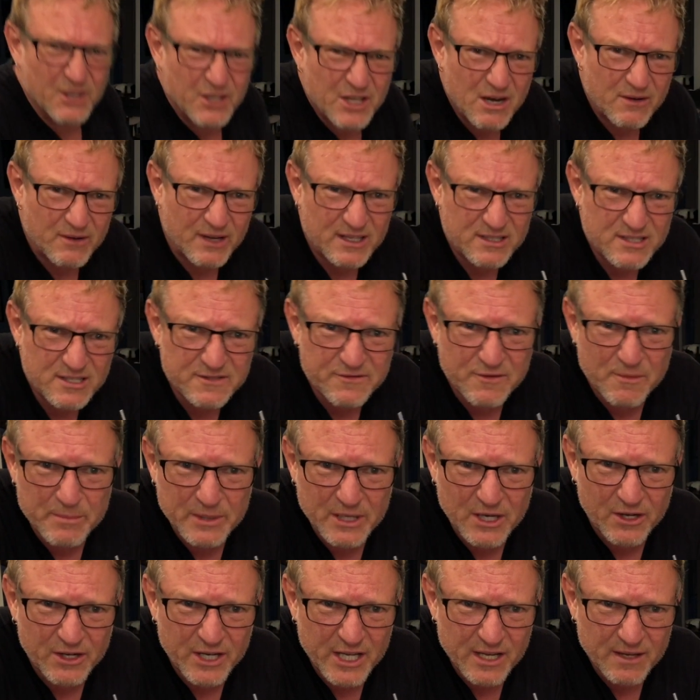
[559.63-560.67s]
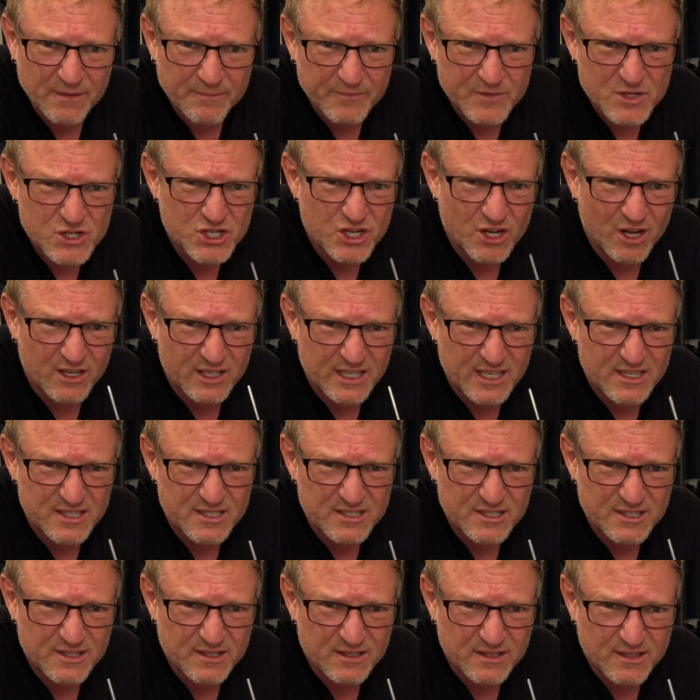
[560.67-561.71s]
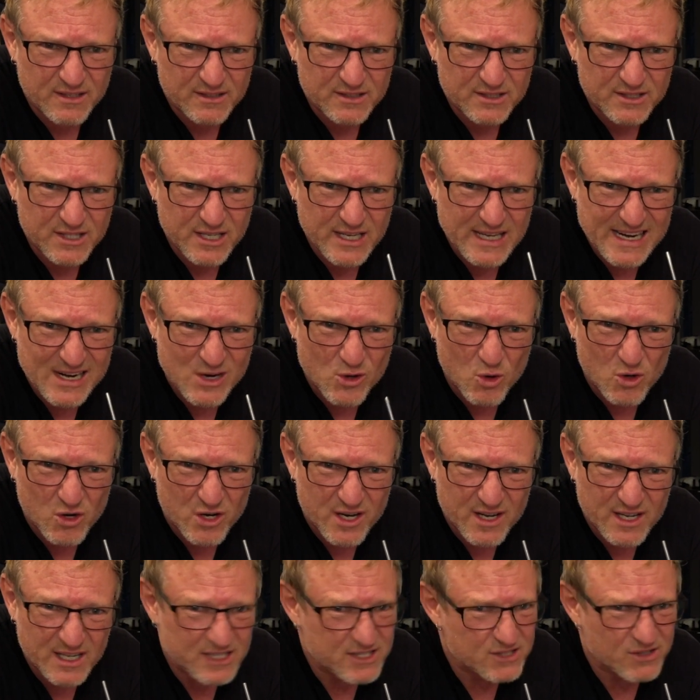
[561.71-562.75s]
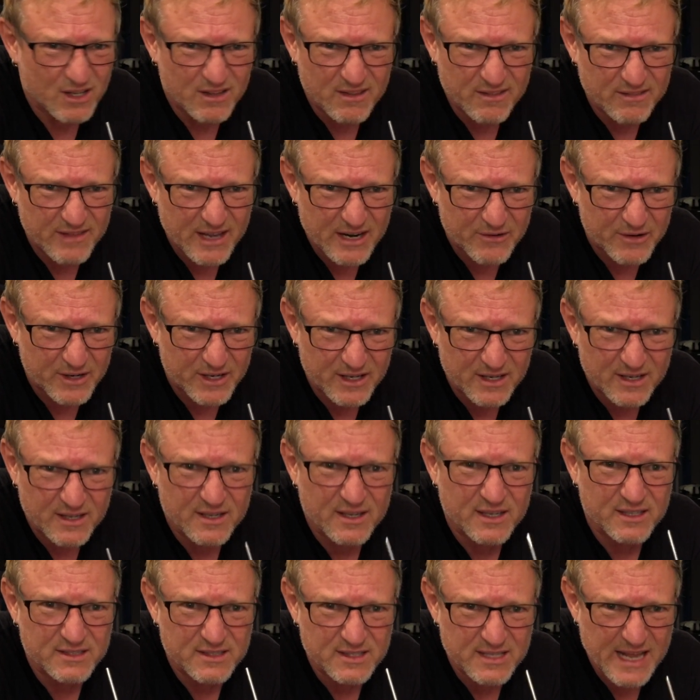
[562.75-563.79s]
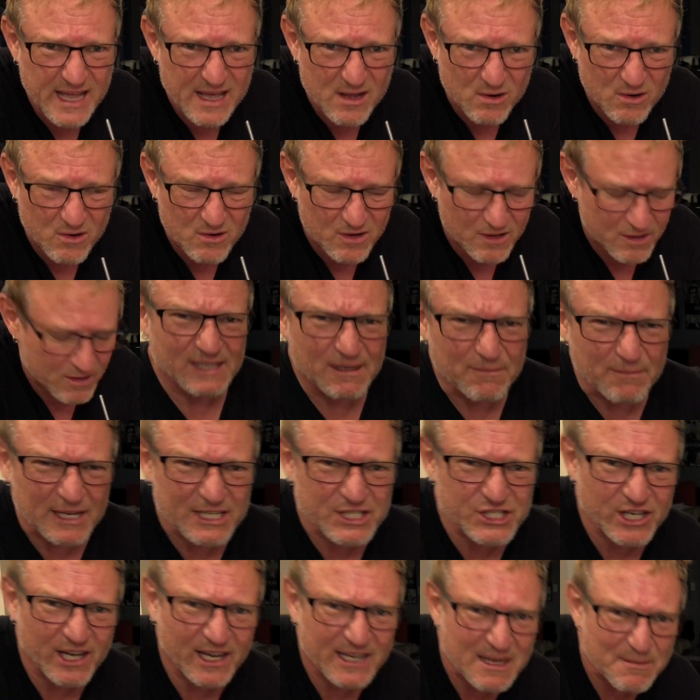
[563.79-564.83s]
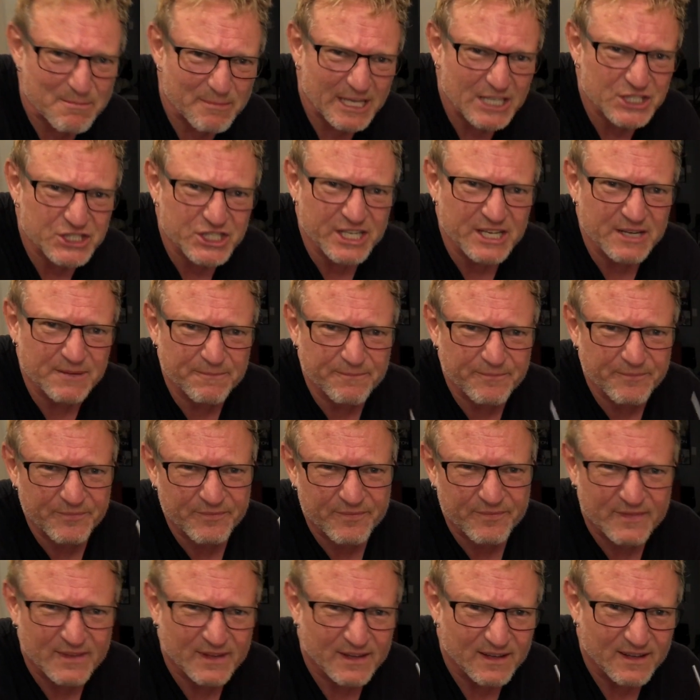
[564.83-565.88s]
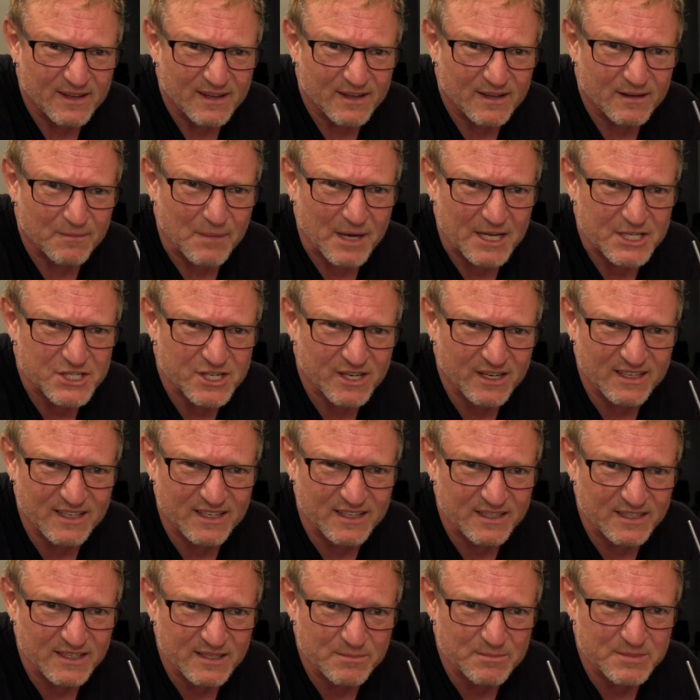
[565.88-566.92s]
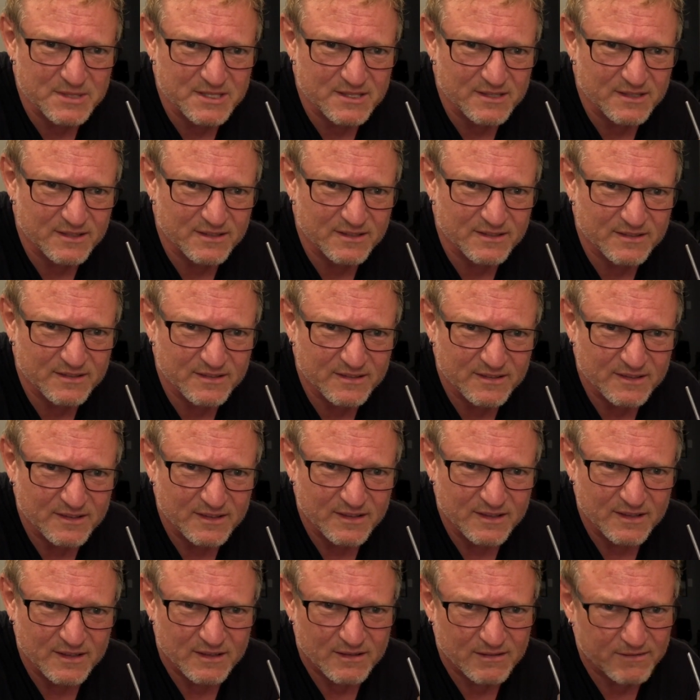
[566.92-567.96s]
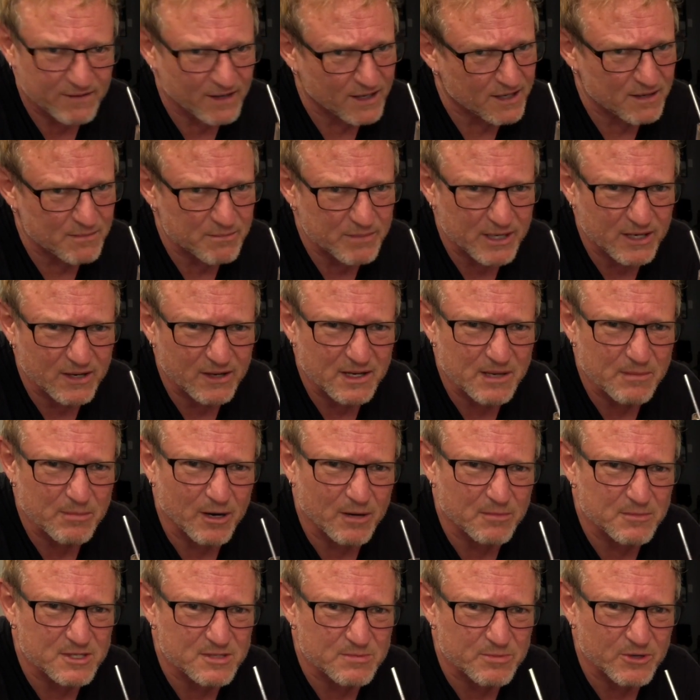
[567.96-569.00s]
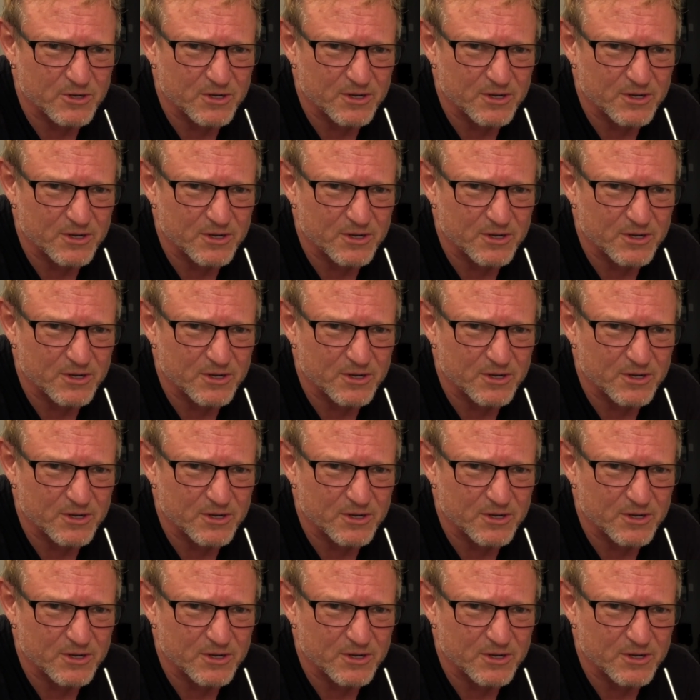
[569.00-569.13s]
know who else is from Benoni? Charlize Theron. It's not Theron, it's Theron. My China Meshi, my China Nibs. Fucking Benoni bombers, boo.